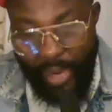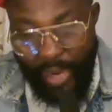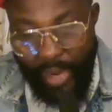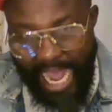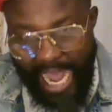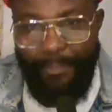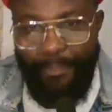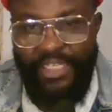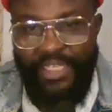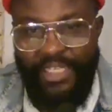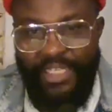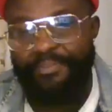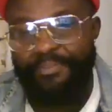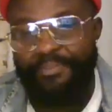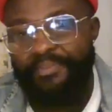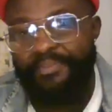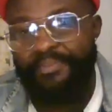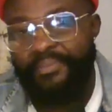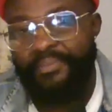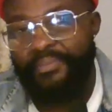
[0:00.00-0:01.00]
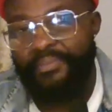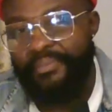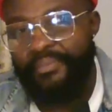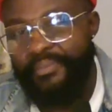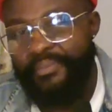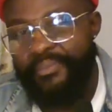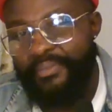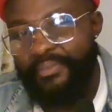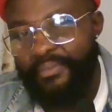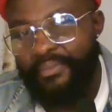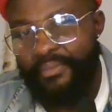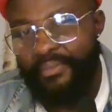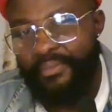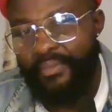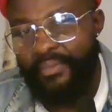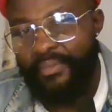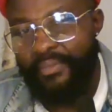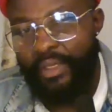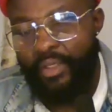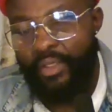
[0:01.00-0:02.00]
helped him
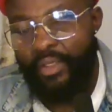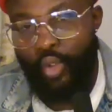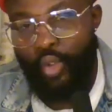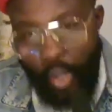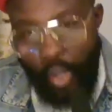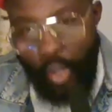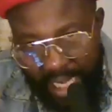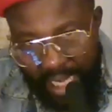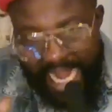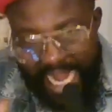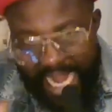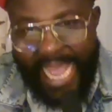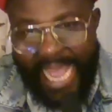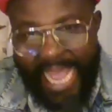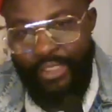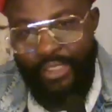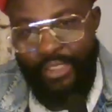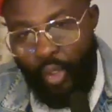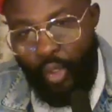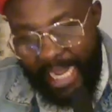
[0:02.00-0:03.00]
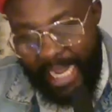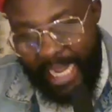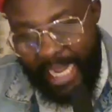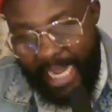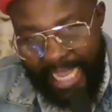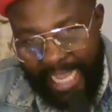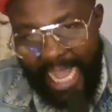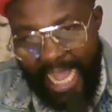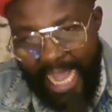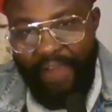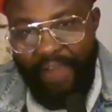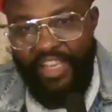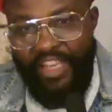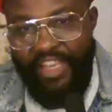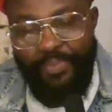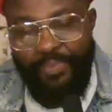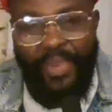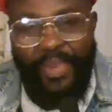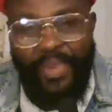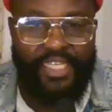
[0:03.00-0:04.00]
to clear so that he can have a
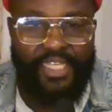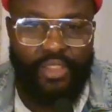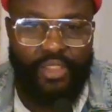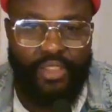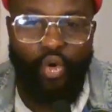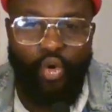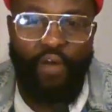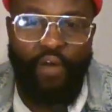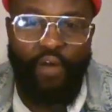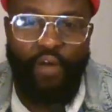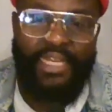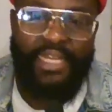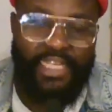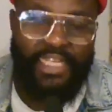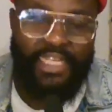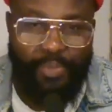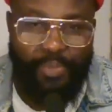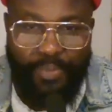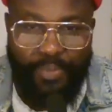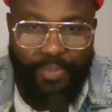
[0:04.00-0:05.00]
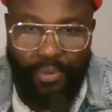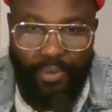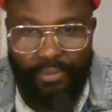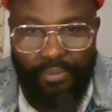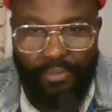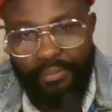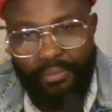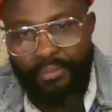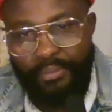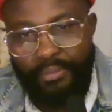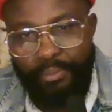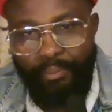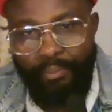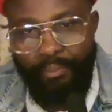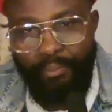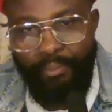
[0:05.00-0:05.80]
space to govern his people. But